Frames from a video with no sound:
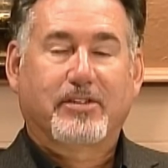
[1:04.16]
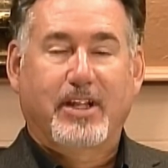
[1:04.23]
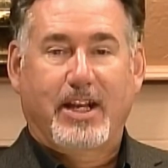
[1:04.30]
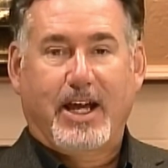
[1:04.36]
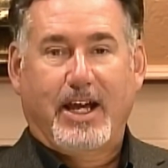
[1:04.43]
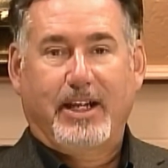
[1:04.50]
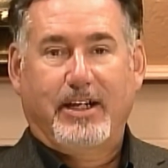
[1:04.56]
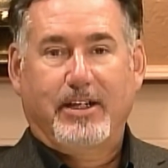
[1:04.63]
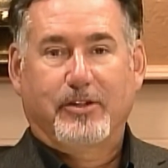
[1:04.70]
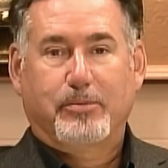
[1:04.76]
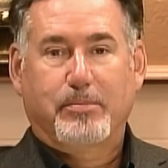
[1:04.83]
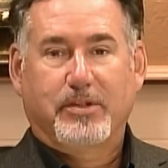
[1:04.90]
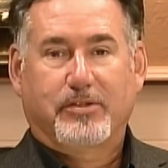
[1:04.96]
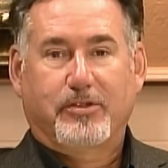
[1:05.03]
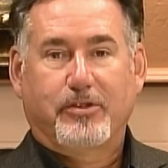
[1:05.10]
tonight is
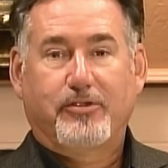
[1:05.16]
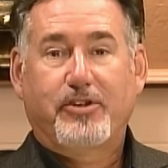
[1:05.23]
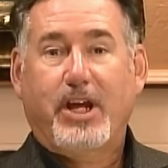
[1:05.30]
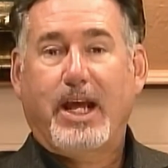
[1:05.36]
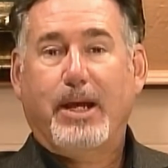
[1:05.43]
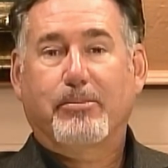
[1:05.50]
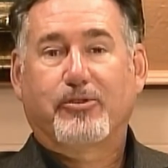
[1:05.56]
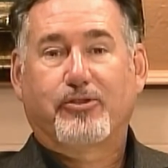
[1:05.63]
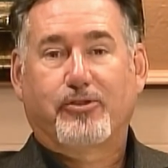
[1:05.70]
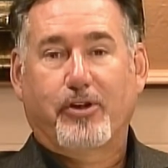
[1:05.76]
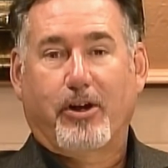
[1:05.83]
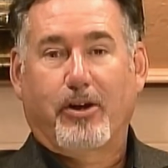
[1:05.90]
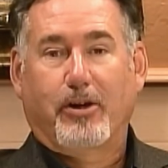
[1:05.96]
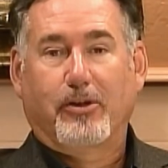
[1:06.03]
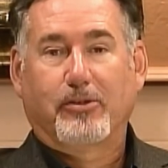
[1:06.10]
Mr. James
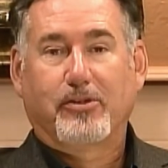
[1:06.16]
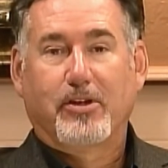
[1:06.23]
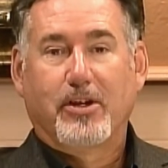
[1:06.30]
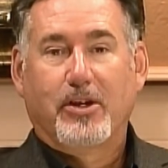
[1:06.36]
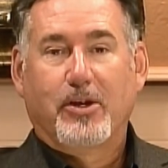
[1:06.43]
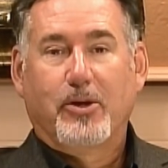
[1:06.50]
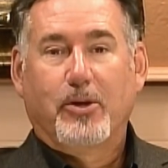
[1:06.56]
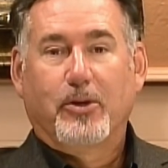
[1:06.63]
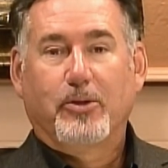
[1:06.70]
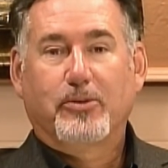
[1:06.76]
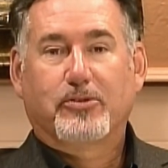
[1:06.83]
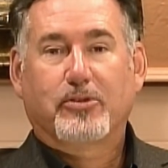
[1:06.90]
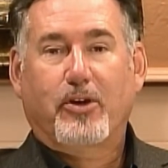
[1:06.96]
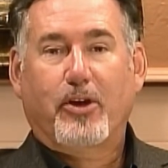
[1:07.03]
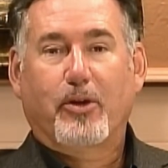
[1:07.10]
Charles, who
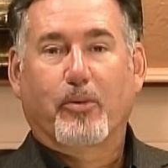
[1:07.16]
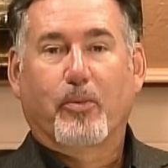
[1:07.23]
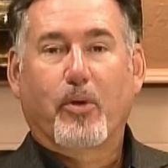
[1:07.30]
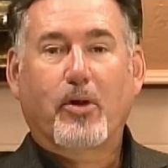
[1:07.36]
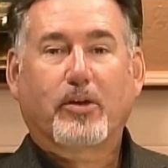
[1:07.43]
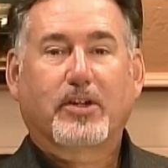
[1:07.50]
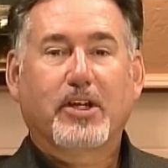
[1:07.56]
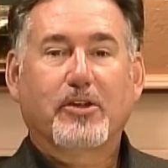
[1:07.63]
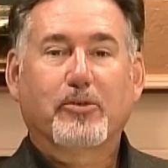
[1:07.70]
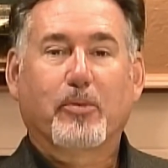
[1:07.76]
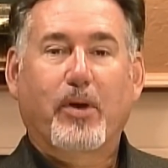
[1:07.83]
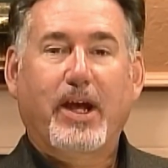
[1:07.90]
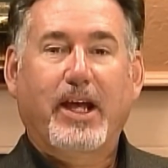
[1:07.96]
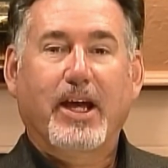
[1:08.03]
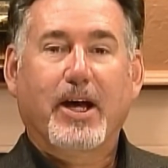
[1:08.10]
sort of worked his
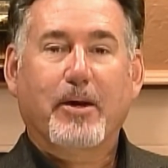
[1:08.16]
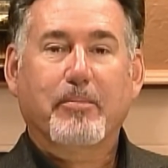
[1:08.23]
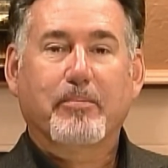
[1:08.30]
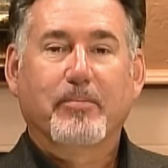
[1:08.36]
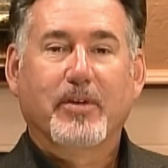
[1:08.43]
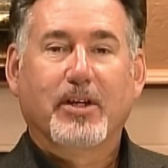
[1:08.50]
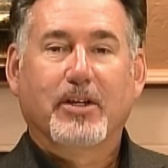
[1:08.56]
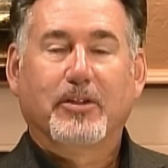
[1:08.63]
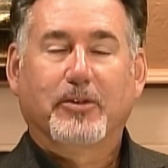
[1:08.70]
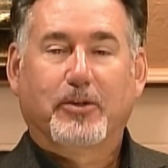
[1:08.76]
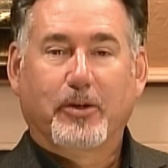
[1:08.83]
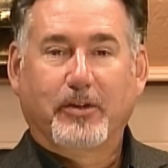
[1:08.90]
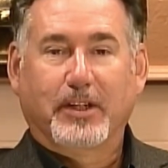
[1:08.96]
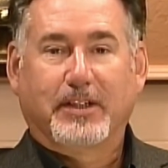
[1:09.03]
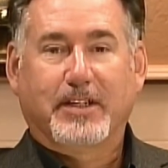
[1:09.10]
way up
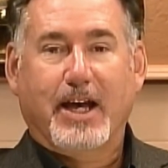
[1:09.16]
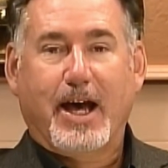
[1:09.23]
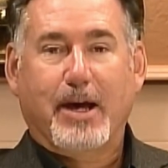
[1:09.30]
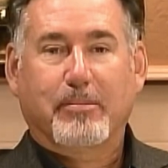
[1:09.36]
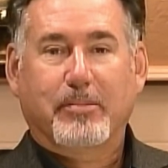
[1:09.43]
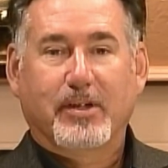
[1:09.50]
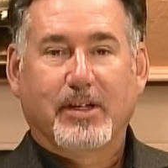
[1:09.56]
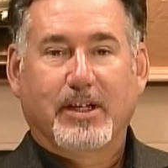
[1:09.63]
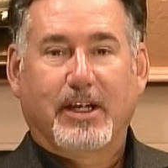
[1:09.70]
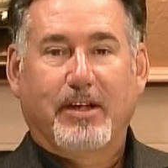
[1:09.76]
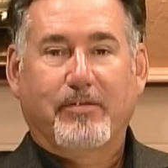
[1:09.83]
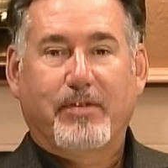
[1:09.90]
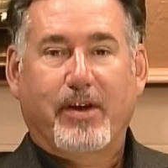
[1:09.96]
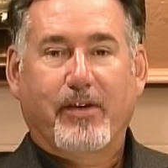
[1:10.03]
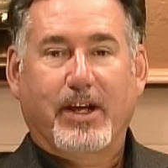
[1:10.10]
to the top
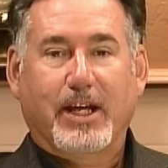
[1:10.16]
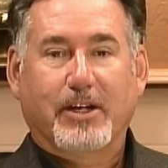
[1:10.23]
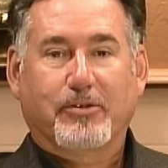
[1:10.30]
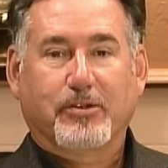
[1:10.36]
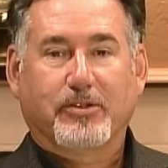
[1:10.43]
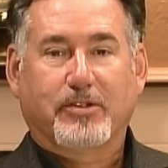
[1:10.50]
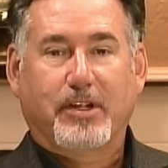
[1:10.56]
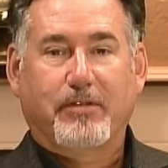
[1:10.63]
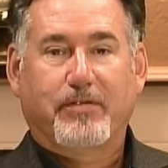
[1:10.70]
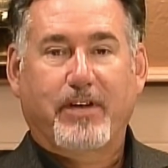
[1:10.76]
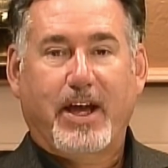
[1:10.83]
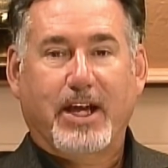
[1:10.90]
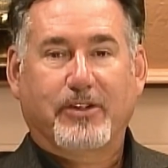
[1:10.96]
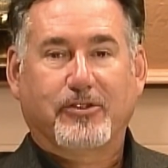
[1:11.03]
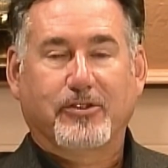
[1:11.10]
in very interesting
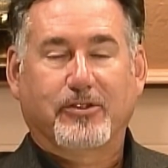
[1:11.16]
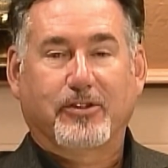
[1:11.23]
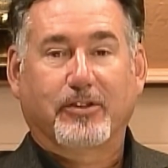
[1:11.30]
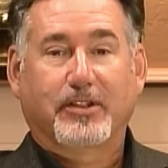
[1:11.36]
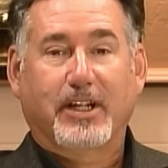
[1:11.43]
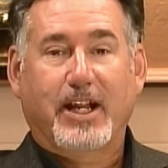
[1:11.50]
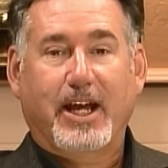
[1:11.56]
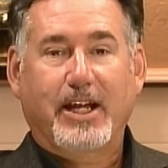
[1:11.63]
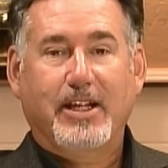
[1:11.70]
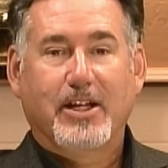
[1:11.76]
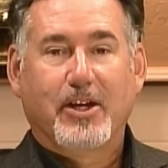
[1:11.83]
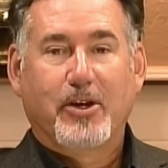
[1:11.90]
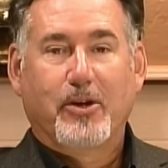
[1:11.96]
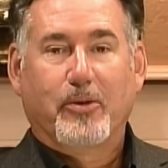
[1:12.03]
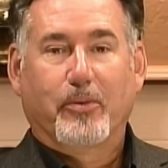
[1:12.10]
fashion. So tonight,
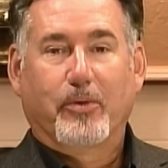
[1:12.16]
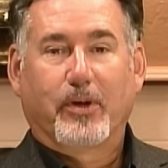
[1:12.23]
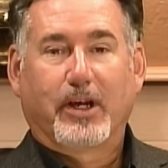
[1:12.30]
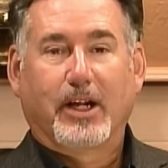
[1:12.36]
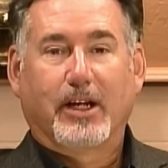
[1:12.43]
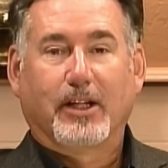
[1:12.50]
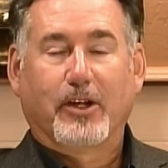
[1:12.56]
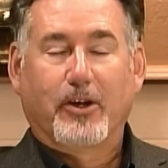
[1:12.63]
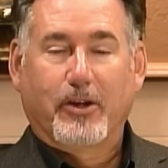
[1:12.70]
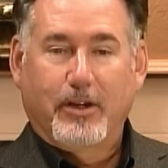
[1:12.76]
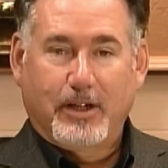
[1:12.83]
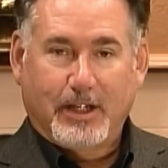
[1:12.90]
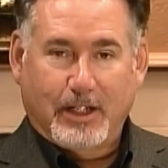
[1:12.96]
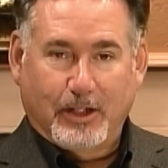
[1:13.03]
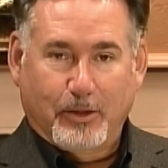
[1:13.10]
we're going to
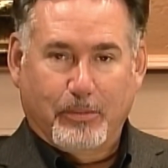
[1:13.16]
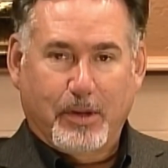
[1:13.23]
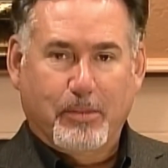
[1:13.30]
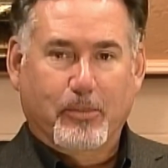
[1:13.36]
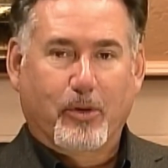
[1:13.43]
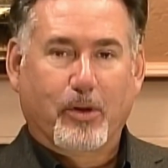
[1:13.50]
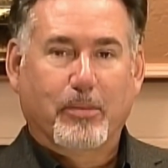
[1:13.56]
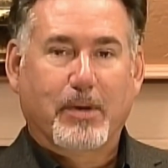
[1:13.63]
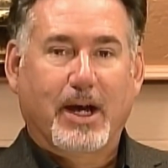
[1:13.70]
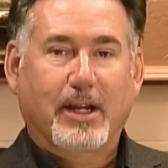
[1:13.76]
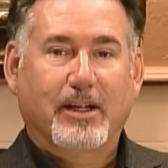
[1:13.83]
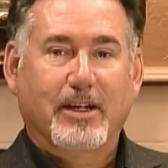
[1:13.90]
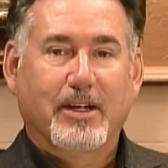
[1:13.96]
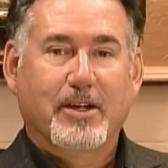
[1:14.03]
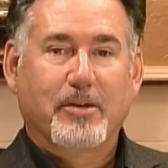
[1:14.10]
learn a little bit more
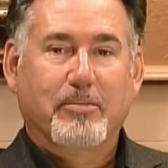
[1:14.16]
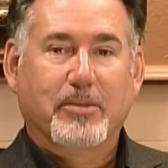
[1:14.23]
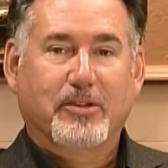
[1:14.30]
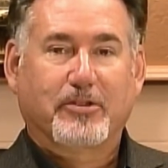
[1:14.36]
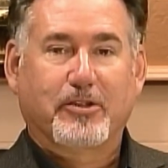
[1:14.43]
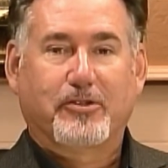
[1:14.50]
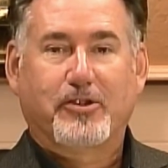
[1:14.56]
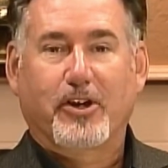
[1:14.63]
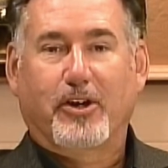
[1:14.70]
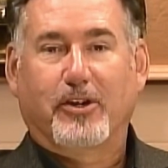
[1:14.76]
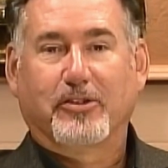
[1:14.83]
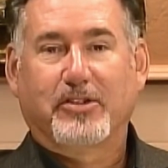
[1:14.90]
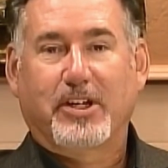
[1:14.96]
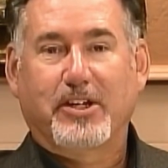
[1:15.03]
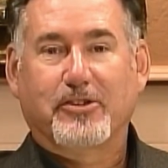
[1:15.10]
about Mr.
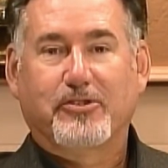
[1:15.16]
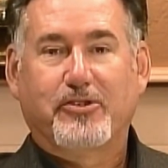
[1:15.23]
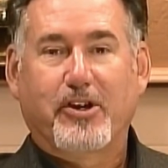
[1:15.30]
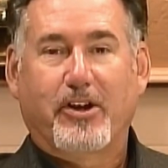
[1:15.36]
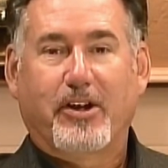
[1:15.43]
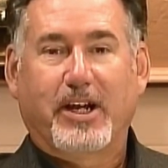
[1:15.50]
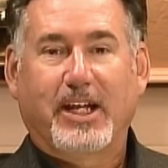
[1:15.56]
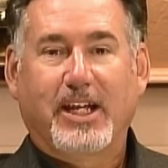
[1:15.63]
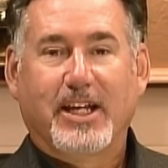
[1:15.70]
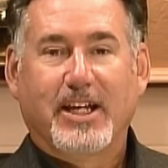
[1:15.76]
Charles and his journey